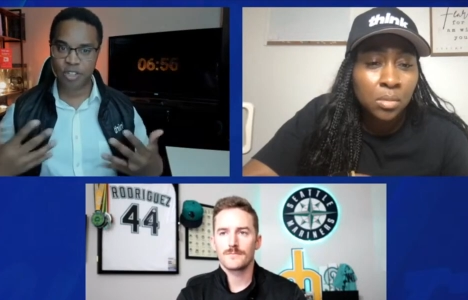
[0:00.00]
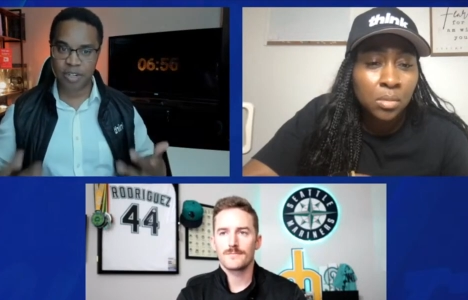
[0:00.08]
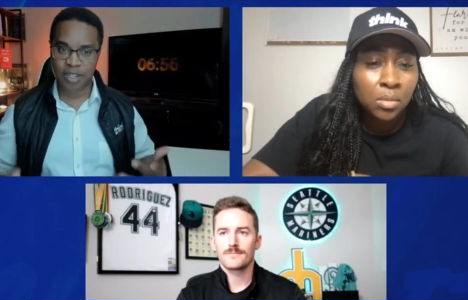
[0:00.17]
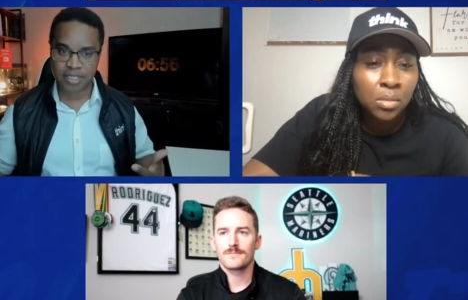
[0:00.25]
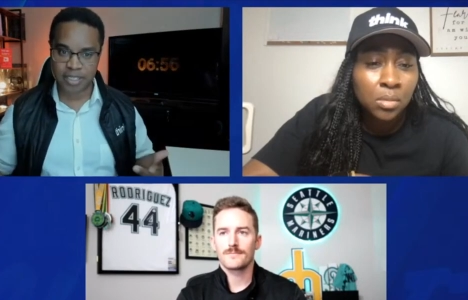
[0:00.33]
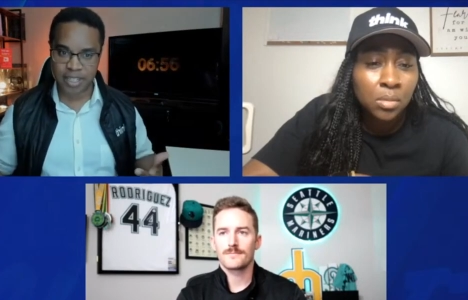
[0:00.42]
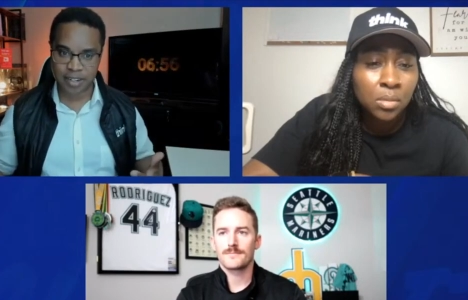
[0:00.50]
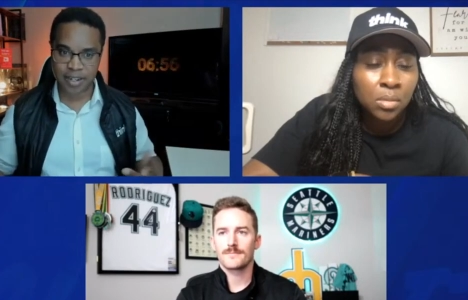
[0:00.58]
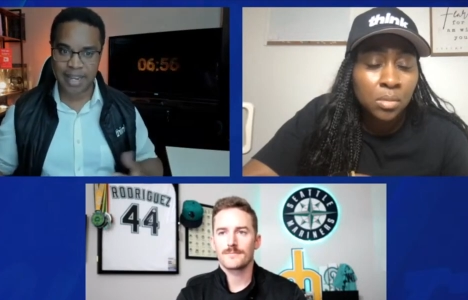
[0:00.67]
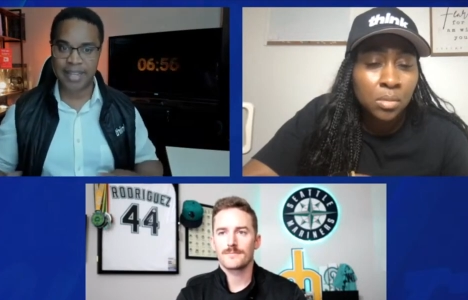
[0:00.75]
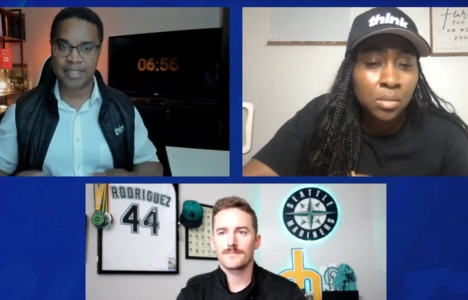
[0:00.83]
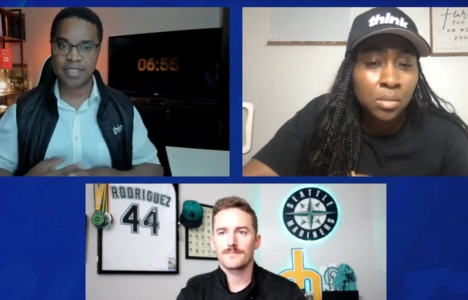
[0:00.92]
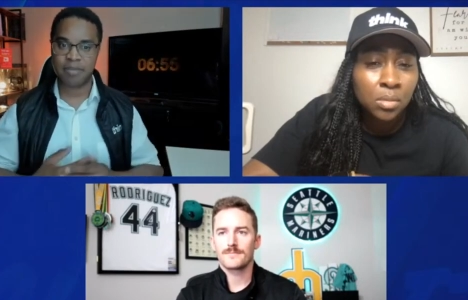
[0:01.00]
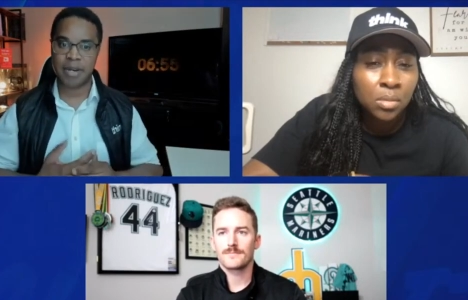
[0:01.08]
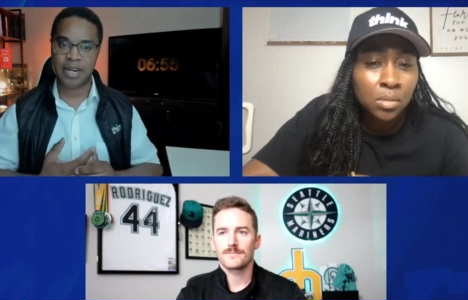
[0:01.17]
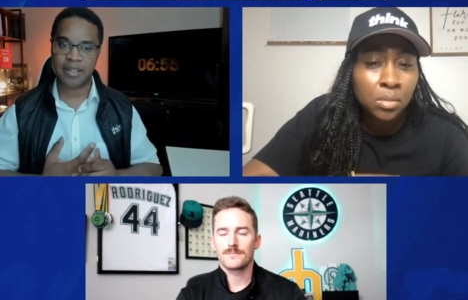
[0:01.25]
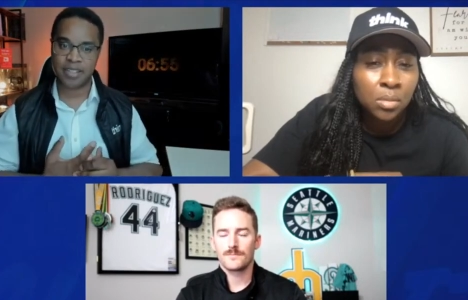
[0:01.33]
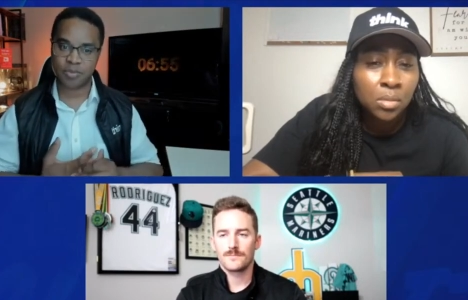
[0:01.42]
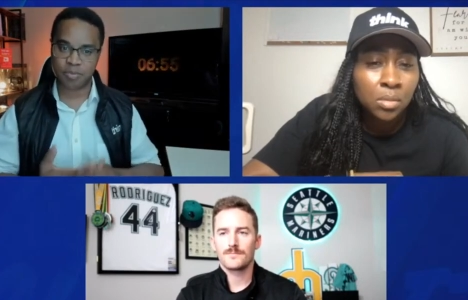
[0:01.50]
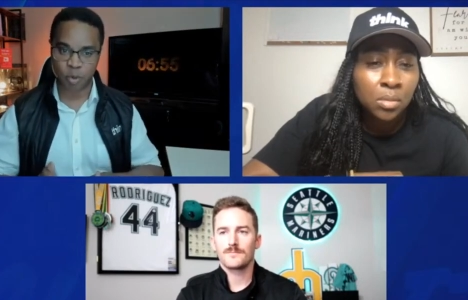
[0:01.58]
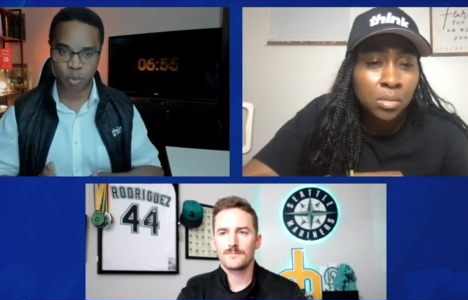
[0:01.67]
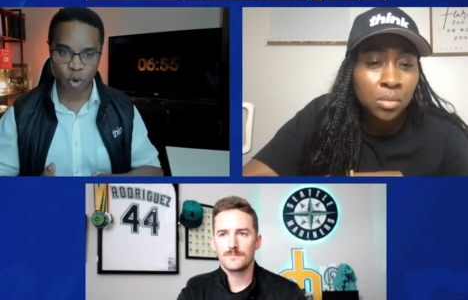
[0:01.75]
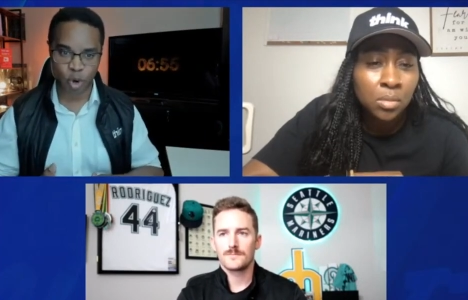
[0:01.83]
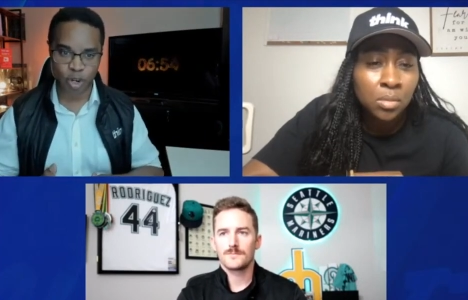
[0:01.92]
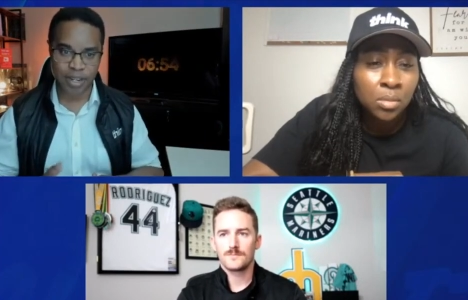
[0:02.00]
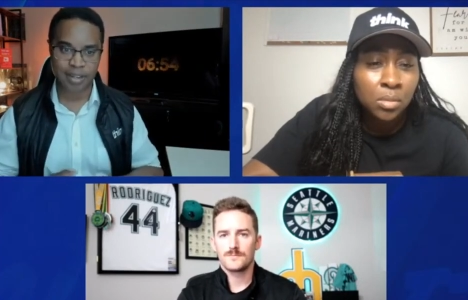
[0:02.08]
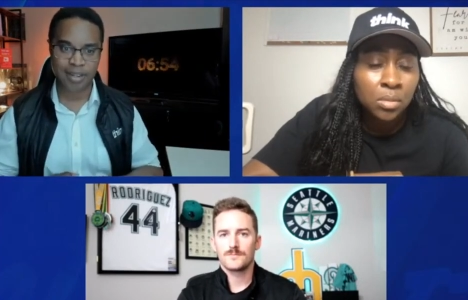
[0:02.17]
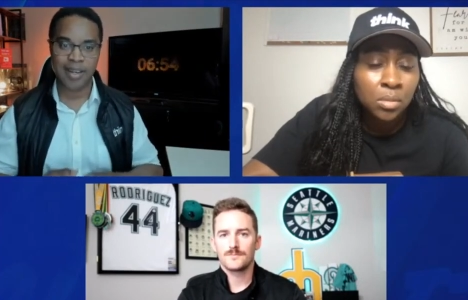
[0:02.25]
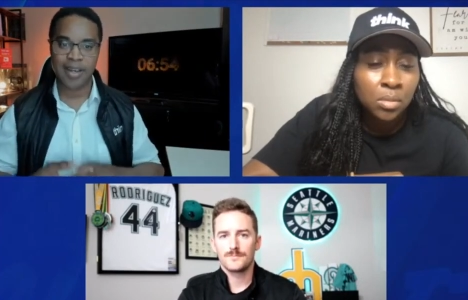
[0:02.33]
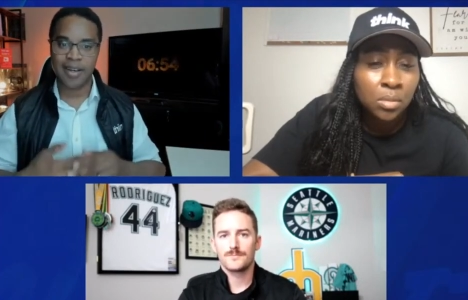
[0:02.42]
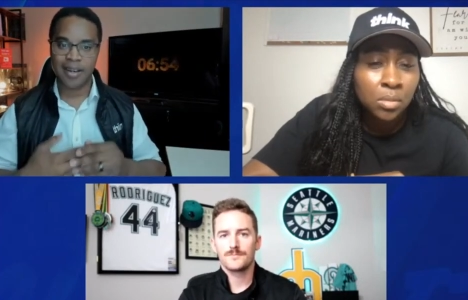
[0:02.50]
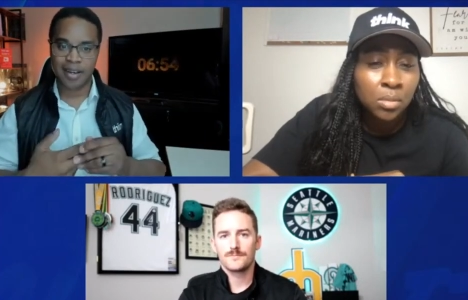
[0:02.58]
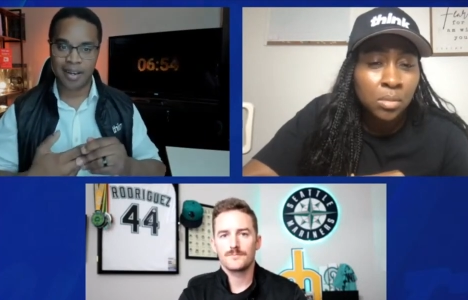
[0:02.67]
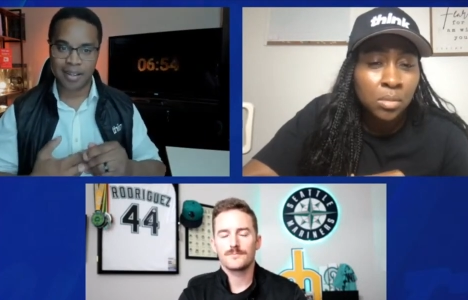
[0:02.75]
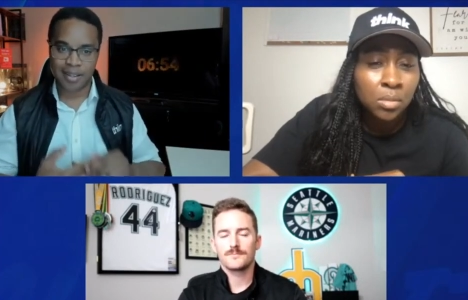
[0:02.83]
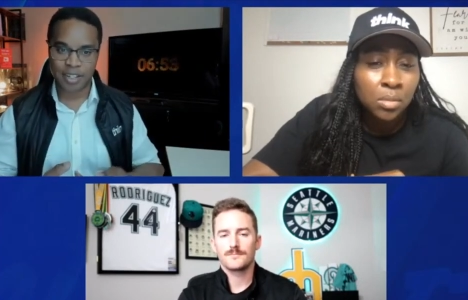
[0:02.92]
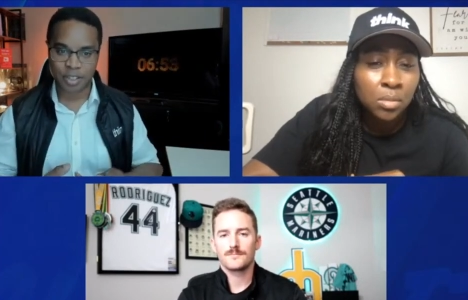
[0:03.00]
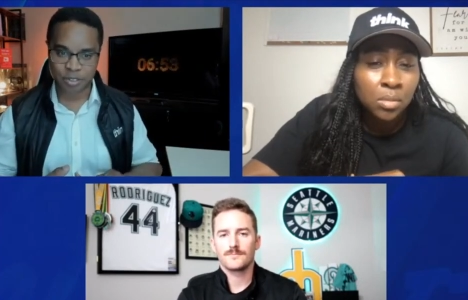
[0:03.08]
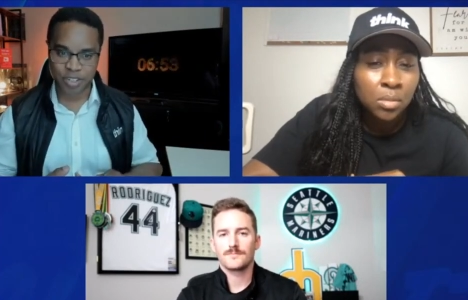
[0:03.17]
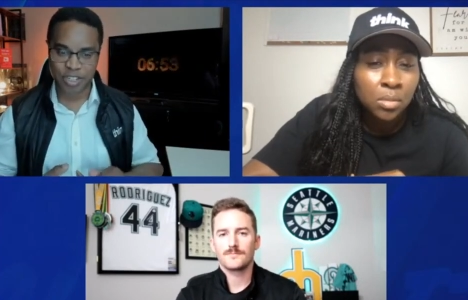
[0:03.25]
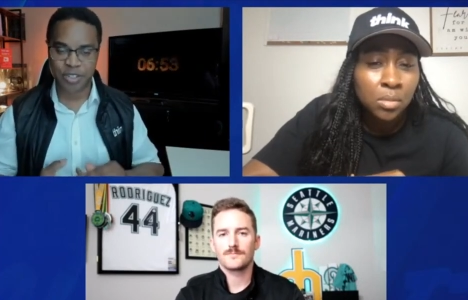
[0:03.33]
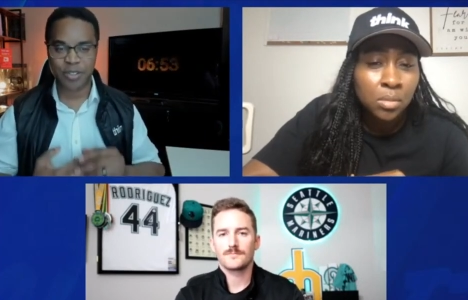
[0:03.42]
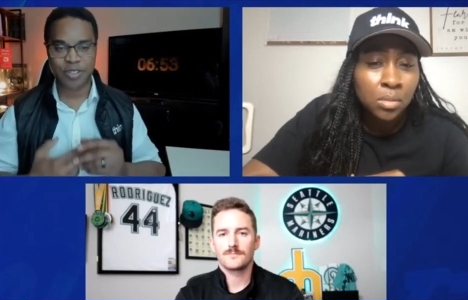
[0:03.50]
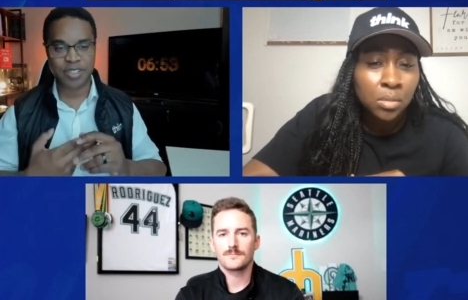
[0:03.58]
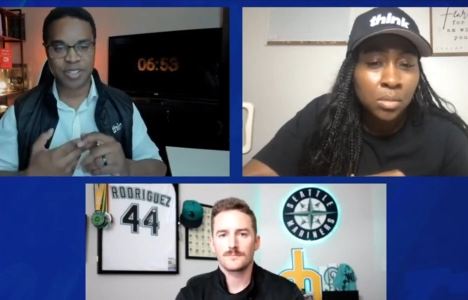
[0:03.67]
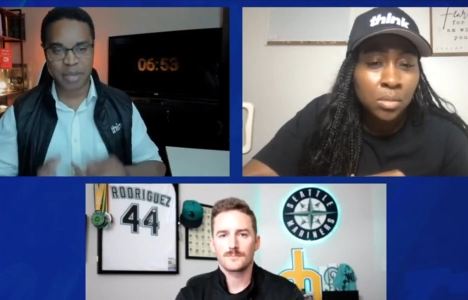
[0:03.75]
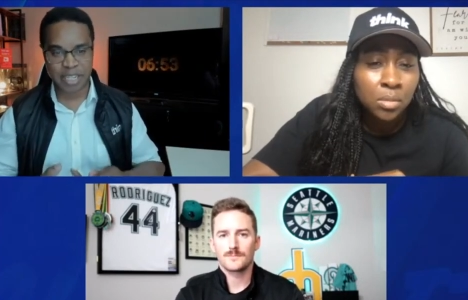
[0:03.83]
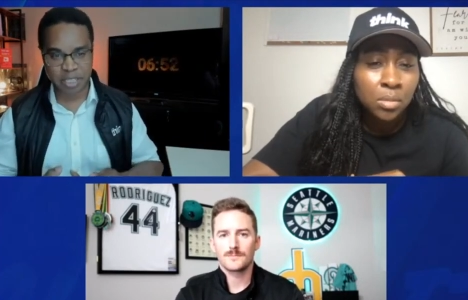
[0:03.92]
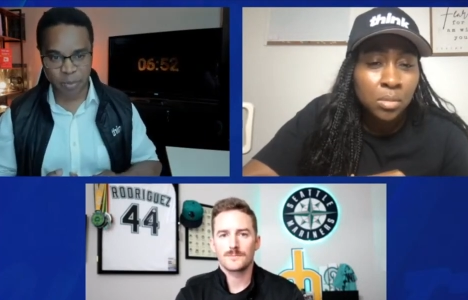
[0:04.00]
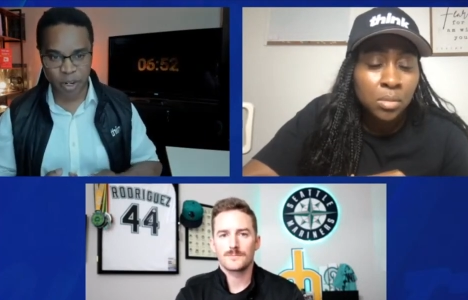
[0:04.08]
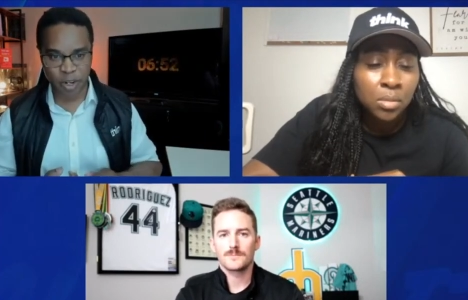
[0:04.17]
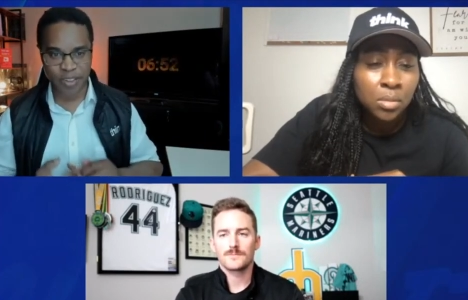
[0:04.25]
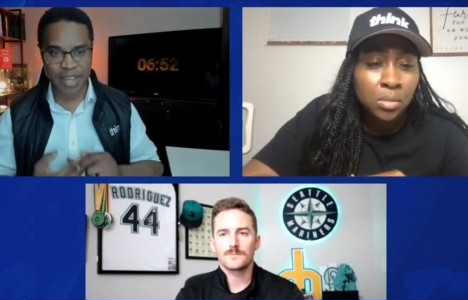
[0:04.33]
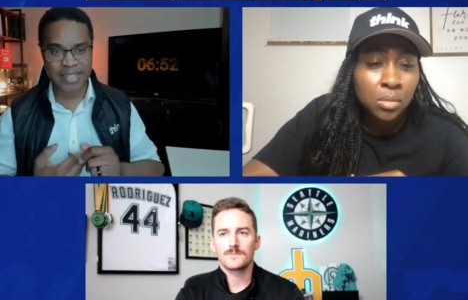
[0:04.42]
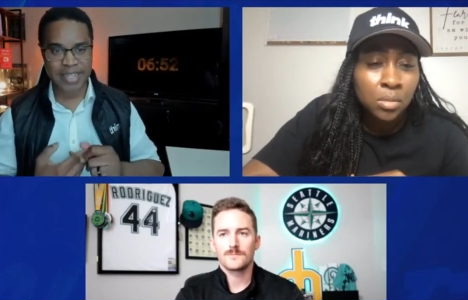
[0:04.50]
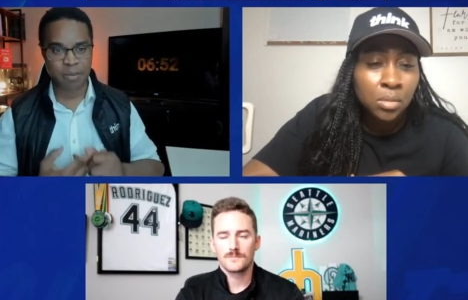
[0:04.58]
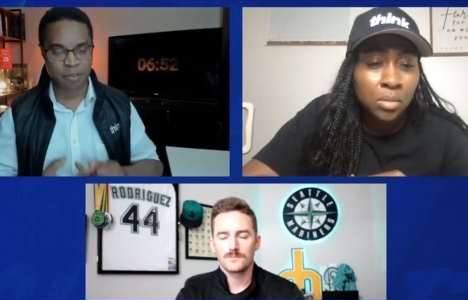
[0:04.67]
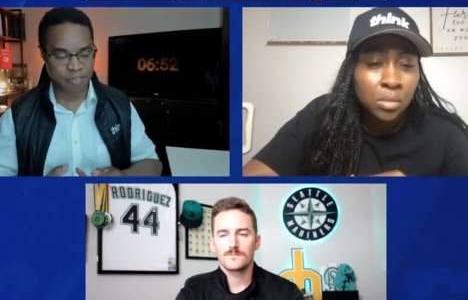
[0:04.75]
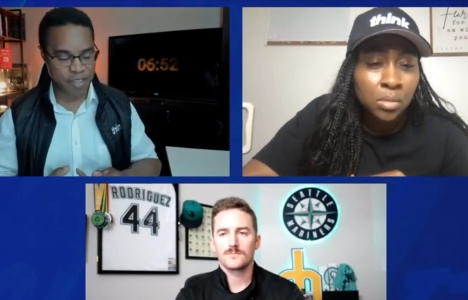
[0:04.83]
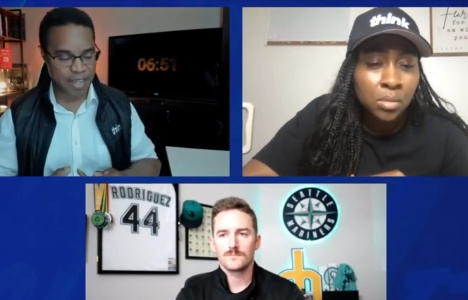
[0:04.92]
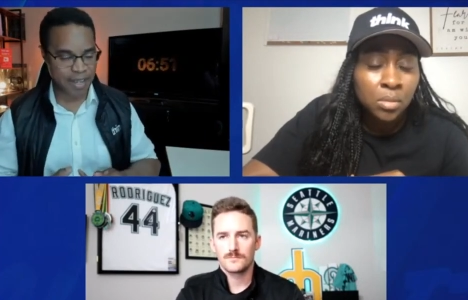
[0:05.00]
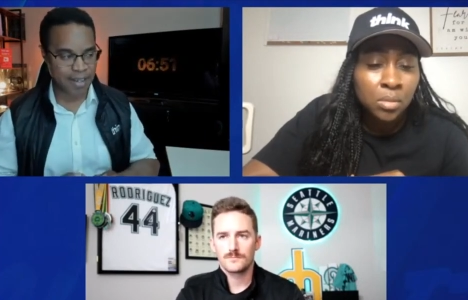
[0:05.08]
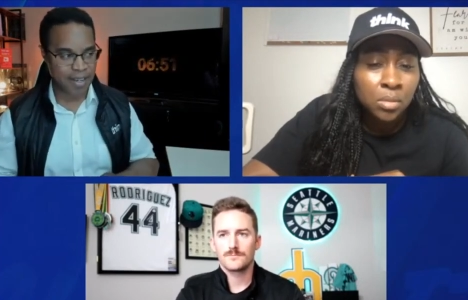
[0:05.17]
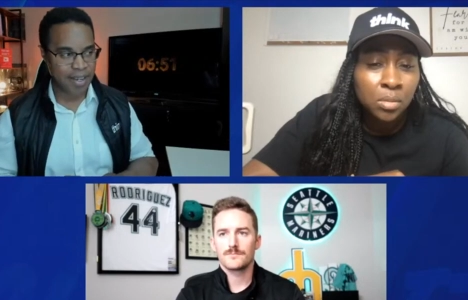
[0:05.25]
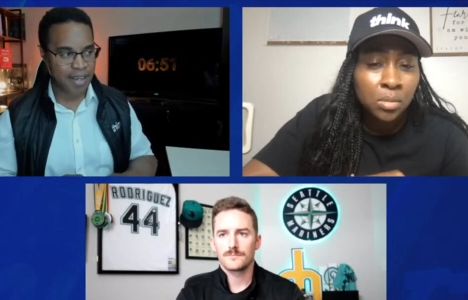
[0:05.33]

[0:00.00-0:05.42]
Speaker 1: trust there as somebody that's reporting uh, the industry news, the baseball, that type of thing.